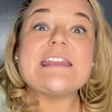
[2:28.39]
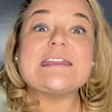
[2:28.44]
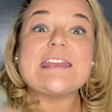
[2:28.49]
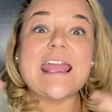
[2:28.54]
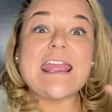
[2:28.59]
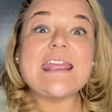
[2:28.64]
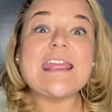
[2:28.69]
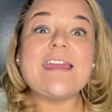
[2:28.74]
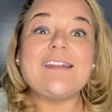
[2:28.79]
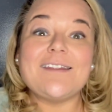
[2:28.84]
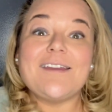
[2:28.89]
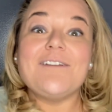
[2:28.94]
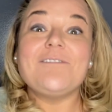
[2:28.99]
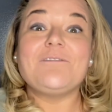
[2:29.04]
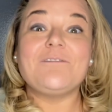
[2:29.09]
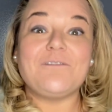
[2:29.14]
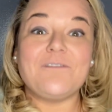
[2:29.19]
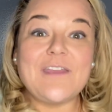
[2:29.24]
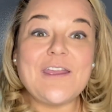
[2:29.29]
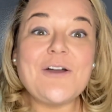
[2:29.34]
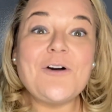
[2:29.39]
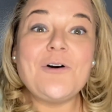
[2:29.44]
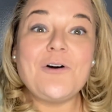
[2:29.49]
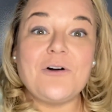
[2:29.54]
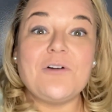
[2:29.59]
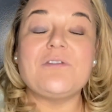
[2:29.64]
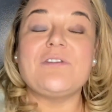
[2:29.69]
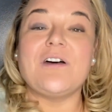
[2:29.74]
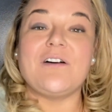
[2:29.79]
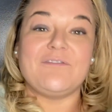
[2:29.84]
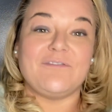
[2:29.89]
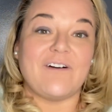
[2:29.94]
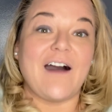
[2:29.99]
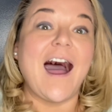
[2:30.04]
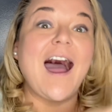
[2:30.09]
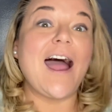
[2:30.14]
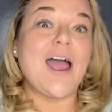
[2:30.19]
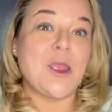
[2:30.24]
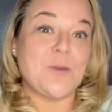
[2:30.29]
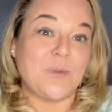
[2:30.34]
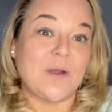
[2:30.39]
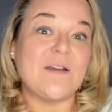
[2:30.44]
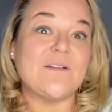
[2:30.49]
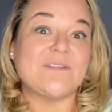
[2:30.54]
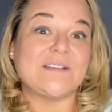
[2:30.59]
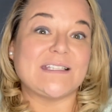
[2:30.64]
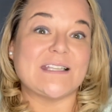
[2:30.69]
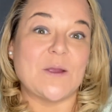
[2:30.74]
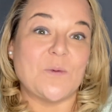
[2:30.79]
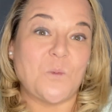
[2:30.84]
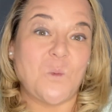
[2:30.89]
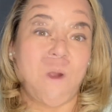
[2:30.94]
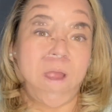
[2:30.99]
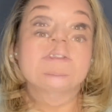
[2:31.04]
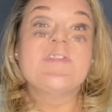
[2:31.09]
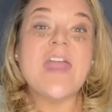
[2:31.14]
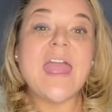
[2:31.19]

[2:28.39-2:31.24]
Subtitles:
They can feel the vibe of someone.